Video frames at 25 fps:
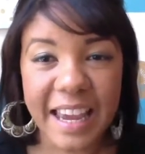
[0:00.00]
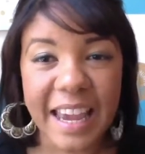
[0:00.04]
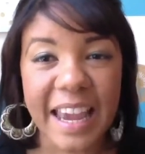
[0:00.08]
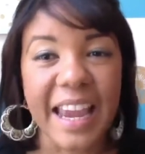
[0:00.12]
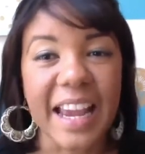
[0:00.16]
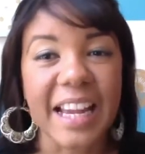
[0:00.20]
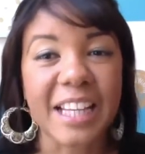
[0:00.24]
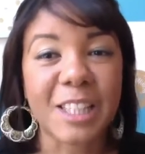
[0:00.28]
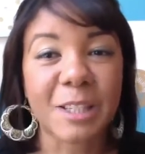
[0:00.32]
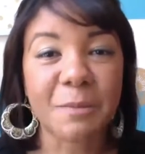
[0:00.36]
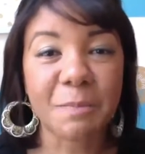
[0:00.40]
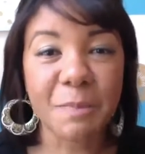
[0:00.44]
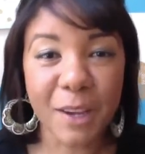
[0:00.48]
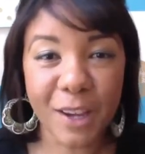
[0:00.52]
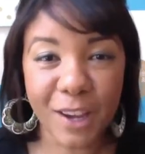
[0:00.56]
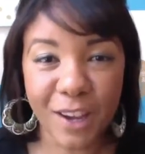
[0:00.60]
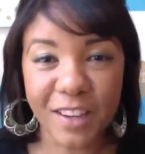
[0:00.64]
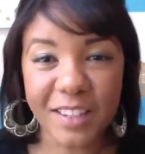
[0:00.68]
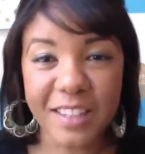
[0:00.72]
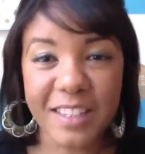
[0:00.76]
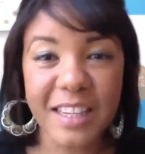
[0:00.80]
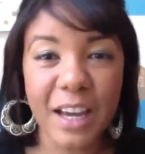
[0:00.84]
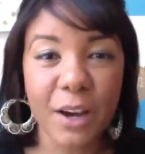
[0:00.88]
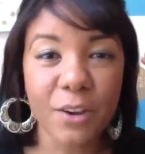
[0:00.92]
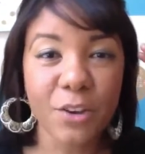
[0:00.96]
It's
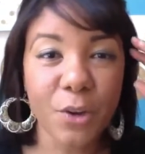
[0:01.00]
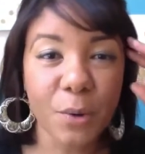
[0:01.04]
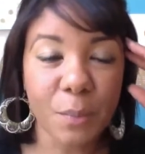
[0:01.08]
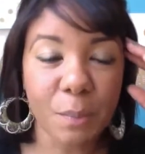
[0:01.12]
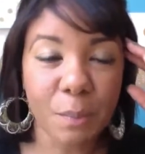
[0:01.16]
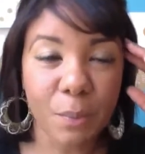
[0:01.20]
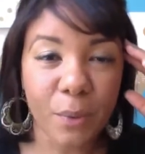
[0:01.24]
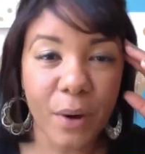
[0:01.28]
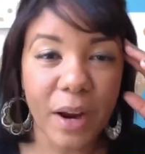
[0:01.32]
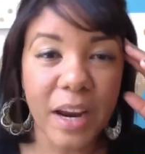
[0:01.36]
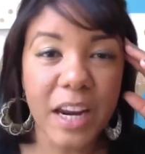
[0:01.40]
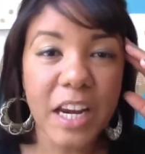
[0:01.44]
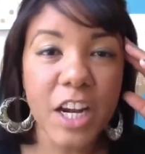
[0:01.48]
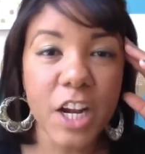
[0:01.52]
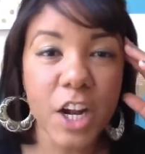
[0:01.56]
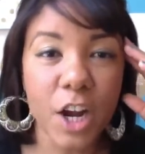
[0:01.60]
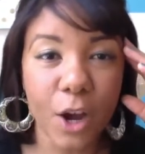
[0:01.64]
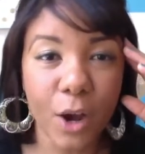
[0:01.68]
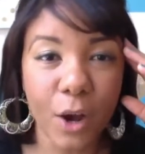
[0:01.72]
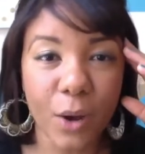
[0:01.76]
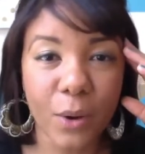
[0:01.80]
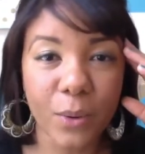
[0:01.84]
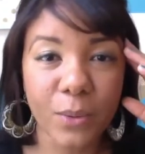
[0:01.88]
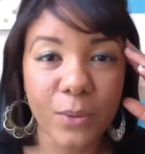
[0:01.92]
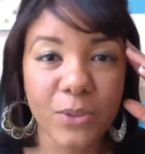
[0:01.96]
because now your brain
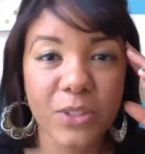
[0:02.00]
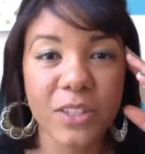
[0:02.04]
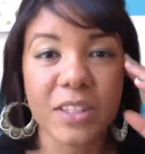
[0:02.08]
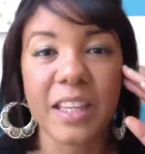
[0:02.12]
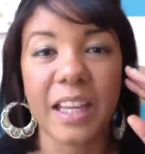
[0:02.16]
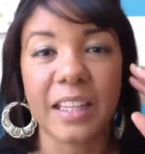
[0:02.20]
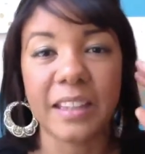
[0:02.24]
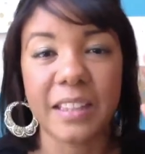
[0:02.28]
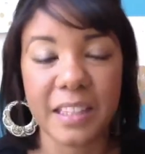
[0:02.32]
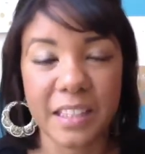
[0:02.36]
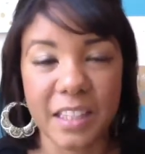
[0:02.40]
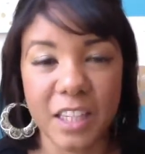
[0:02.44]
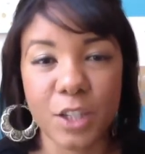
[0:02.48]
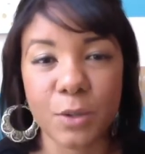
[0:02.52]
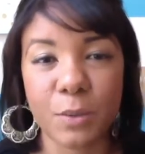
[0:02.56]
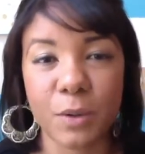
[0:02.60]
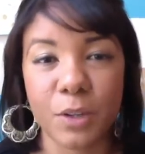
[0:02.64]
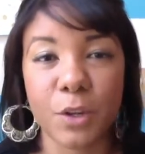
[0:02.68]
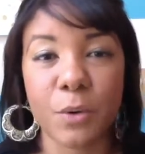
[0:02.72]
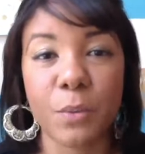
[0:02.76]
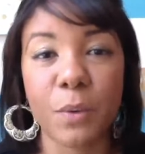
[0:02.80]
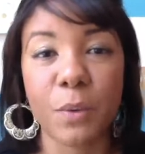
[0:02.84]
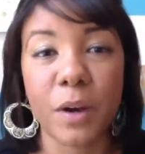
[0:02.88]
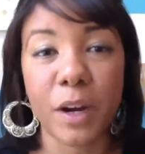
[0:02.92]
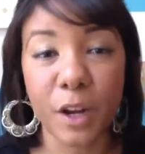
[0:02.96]
knows that this is
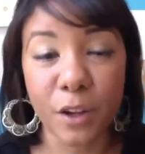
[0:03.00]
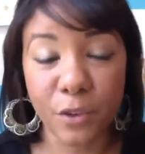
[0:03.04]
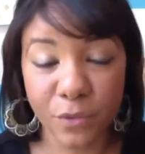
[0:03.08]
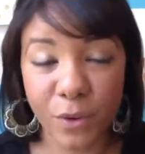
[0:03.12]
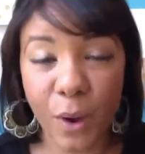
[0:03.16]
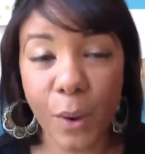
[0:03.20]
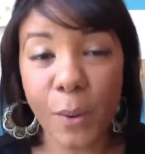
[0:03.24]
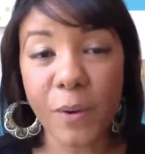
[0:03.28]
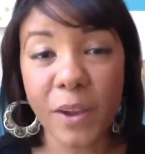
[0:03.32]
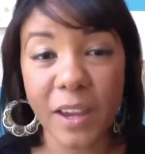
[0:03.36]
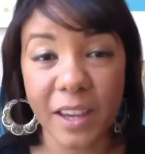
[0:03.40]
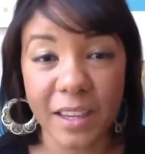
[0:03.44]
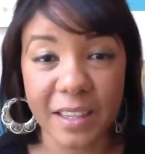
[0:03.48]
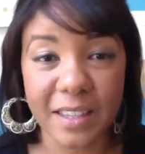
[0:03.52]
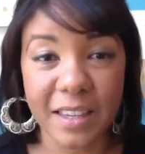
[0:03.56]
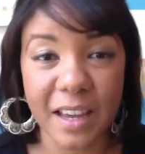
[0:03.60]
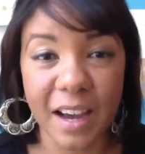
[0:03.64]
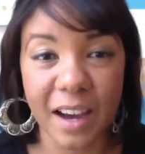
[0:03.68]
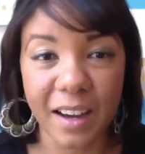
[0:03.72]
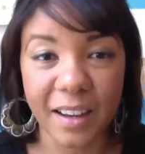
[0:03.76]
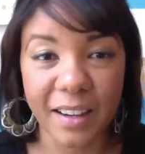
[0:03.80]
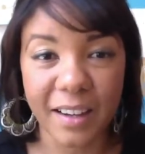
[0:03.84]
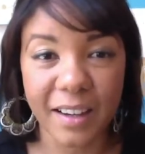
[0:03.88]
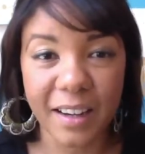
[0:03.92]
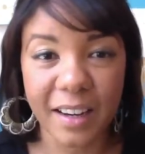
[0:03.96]
what you want to focus
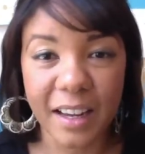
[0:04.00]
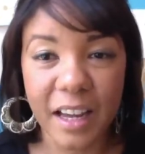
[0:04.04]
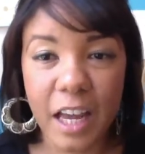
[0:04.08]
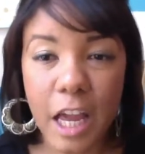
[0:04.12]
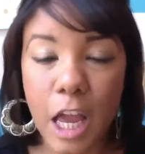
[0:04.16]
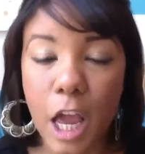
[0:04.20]
on.